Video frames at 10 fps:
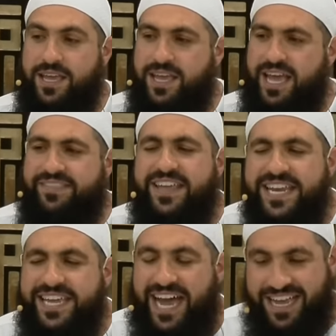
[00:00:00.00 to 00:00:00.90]
And then
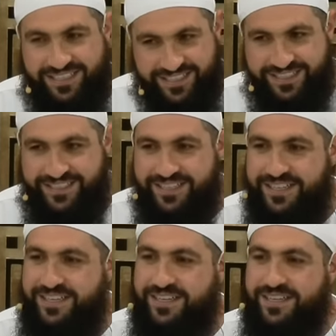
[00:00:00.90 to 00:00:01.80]
he asks,
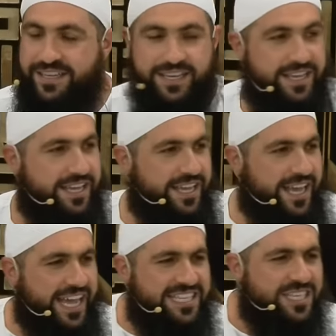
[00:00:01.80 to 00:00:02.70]

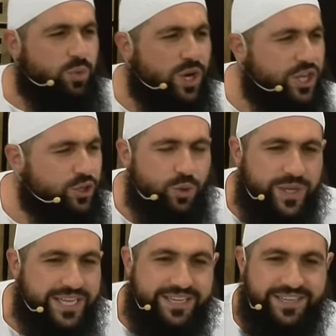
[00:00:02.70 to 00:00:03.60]
he says, What are you doing?